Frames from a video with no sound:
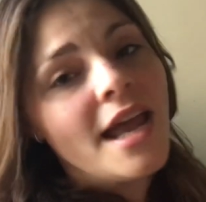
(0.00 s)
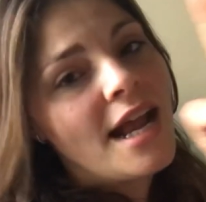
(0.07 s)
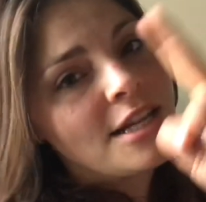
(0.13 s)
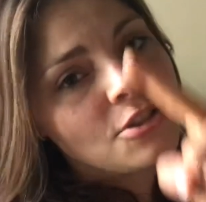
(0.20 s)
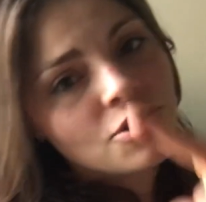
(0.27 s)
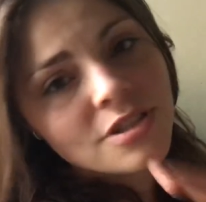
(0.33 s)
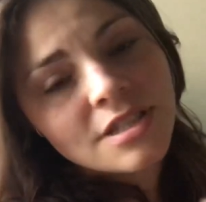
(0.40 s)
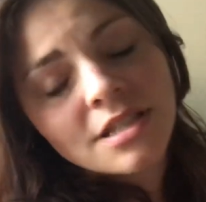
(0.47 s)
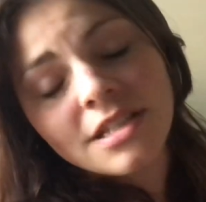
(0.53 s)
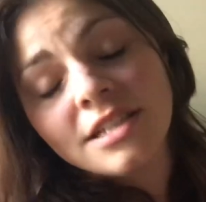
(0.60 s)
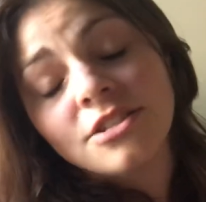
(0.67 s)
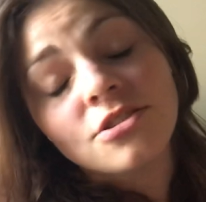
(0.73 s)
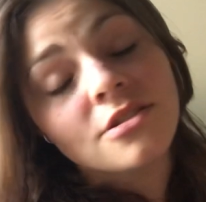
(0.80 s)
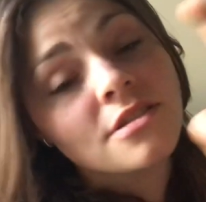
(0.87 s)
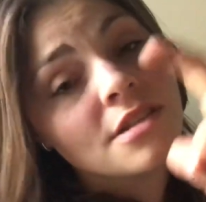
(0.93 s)
And it just,
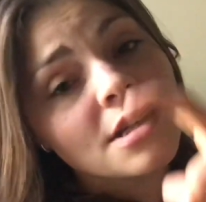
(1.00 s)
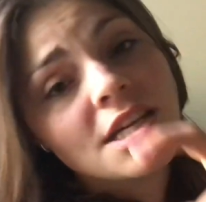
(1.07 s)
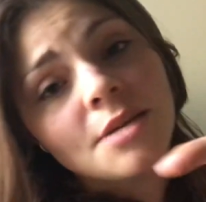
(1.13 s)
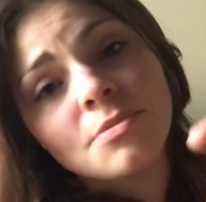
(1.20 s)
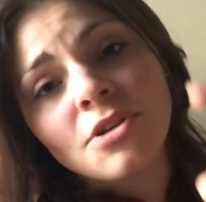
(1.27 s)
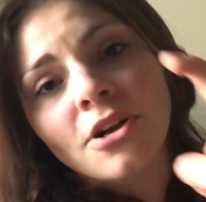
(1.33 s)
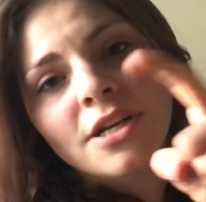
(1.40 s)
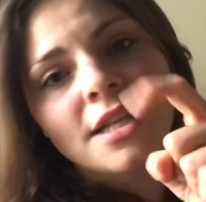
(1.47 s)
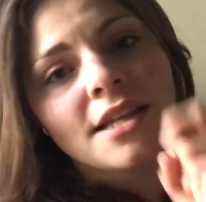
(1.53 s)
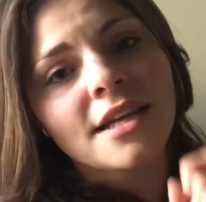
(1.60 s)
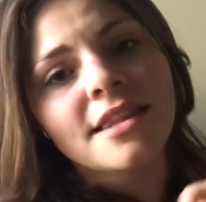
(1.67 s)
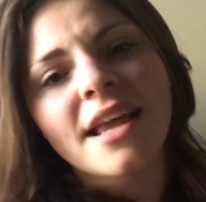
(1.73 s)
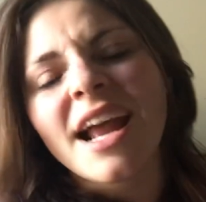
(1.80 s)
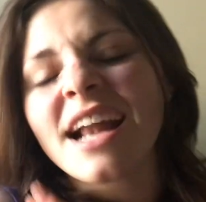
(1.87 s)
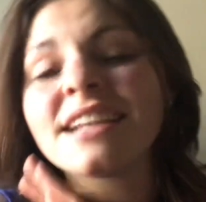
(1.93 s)
it's just going to keep turning
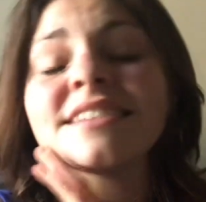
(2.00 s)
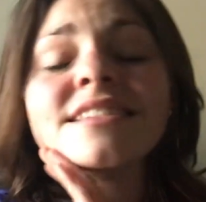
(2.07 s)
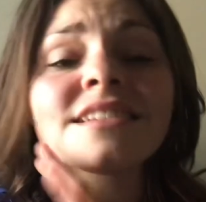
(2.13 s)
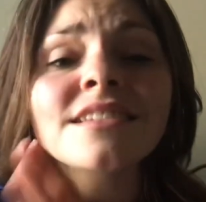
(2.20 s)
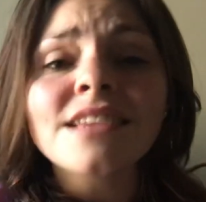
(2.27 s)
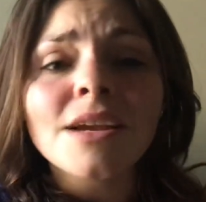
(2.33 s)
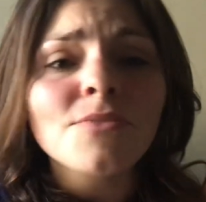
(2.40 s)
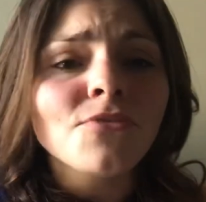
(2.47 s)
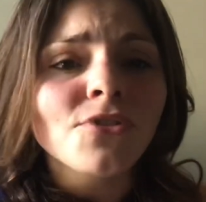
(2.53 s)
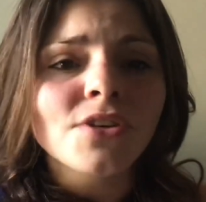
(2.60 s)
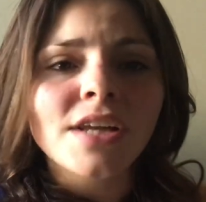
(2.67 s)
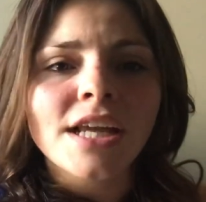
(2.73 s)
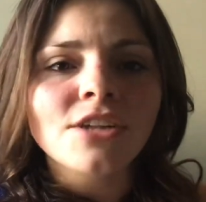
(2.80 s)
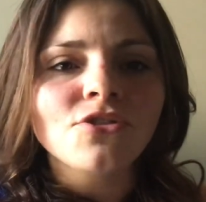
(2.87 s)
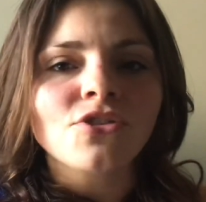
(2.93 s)
like that. And it's the same for
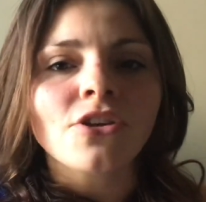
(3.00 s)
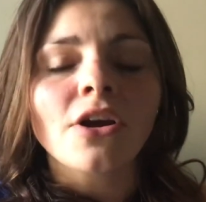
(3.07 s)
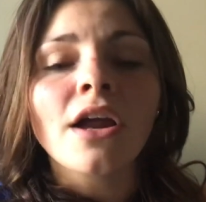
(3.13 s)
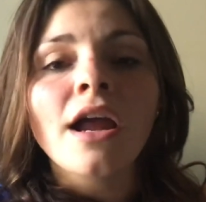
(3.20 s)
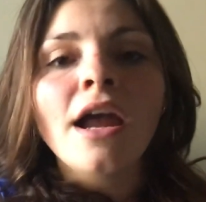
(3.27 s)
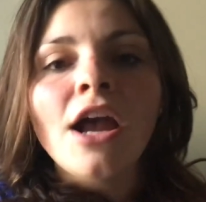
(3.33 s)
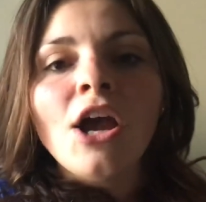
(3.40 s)
nature.